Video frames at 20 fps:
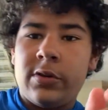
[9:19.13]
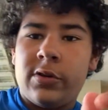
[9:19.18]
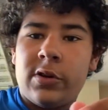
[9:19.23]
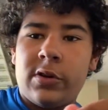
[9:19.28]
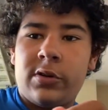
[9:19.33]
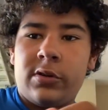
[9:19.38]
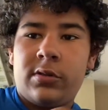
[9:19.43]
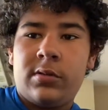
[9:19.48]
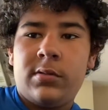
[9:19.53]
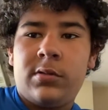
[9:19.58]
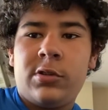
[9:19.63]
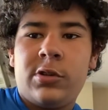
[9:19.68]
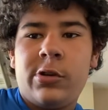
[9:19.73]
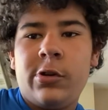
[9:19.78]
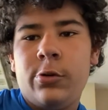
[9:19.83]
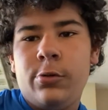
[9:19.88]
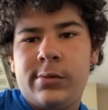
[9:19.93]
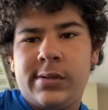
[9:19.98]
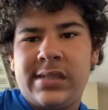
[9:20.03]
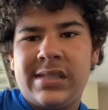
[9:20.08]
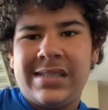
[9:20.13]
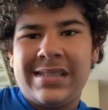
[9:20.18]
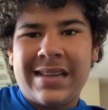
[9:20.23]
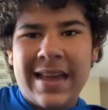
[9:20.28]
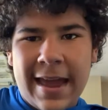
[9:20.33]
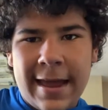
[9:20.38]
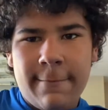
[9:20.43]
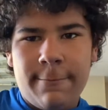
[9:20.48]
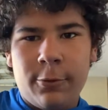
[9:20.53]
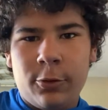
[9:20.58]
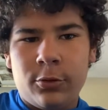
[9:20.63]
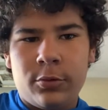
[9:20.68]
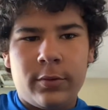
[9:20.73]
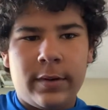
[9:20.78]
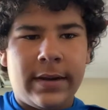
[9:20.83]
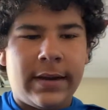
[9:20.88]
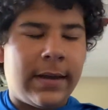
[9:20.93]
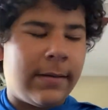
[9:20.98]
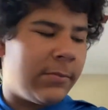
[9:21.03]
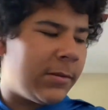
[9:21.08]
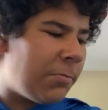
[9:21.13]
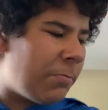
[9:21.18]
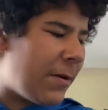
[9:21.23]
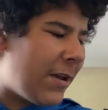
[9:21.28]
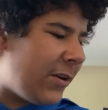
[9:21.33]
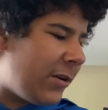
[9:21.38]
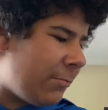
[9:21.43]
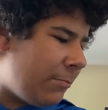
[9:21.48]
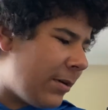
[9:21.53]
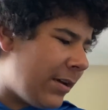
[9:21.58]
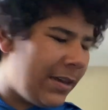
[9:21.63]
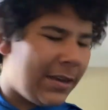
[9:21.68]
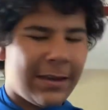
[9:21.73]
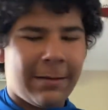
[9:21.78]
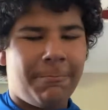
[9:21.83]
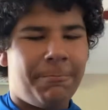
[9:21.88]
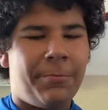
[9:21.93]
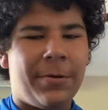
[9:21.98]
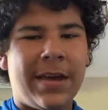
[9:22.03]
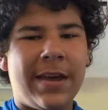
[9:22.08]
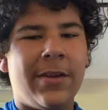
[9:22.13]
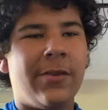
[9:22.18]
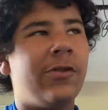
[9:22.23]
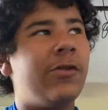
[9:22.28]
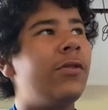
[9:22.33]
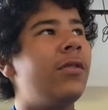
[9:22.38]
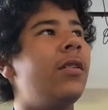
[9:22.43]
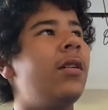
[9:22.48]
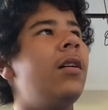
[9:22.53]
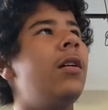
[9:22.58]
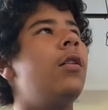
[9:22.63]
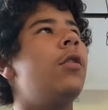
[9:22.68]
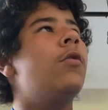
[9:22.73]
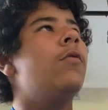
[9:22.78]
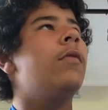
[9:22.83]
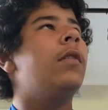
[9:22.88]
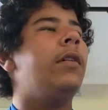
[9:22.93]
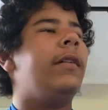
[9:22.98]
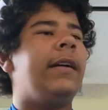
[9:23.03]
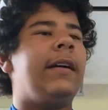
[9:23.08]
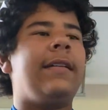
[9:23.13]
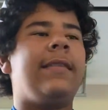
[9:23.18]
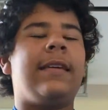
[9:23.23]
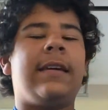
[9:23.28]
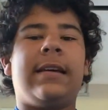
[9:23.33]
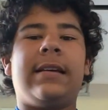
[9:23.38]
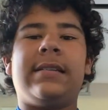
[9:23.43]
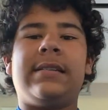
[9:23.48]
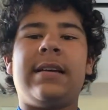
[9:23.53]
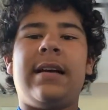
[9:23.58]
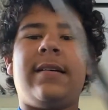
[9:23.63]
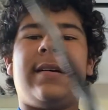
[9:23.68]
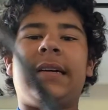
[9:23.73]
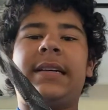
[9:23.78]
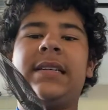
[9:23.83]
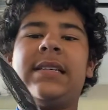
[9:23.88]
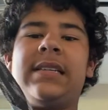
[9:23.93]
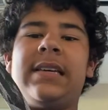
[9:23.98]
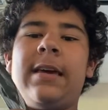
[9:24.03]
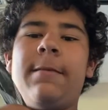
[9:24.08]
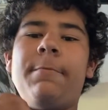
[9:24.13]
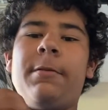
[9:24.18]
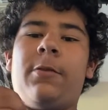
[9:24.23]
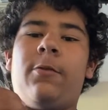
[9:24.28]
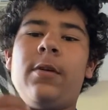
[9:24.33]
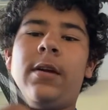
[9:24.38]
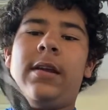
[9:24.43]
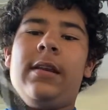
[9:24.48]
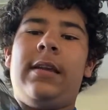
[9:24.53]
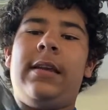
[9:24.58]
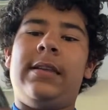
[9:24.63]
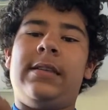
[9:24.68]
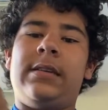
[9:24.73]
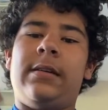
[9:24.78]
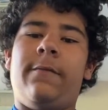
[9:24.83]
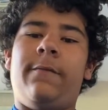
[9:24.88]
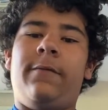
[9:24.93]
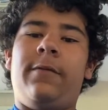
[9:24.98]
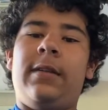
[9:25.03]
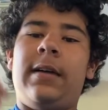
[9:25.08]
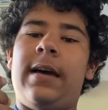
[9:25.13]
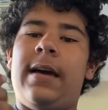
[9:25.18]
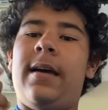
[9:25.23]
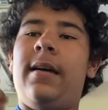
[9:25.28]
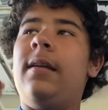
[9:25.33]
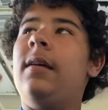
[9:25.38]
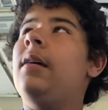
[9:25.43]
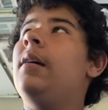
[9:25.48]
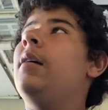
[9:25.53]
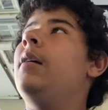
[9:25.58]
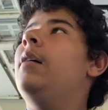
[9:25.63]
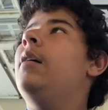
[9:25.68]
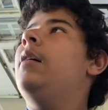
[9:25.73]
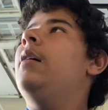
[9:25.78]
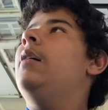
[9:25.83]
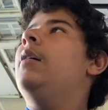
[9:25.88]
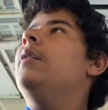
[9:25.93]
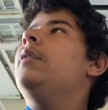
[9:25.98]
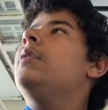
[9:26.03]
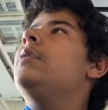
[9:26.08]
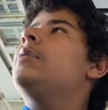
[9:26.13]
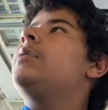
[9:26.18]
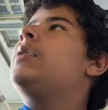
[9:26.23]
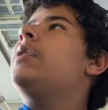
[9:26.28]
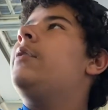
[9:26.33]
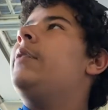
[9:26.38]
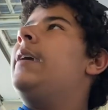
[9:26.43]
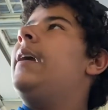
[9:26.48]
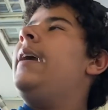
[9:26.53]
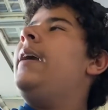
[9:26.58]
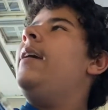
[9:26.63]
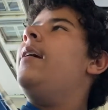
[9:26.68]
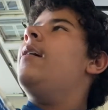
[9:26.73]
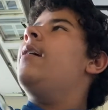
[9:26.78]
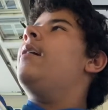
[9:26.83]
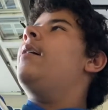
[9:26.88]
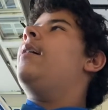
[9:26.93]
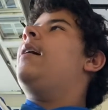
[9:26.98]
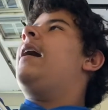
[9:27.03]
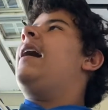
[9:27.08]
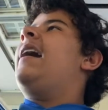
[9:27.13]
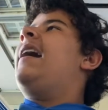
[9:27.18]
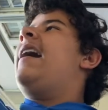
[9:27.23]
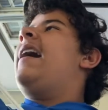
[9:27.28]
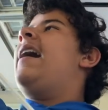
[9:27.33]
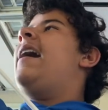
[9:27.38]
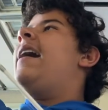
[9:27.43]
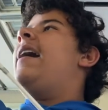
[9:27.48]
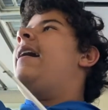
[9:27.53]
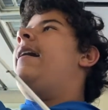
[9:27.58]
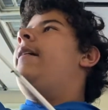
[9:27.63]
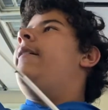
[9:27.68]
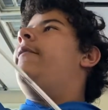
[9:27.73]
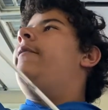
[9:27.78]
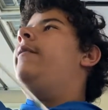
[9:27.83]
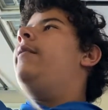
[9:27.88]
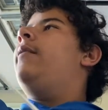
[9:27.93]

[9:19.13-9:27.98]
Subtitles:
are 2 staples when it comes to pitching, but you can pitch really anything. It's not like skipping where you need something flat. So here I have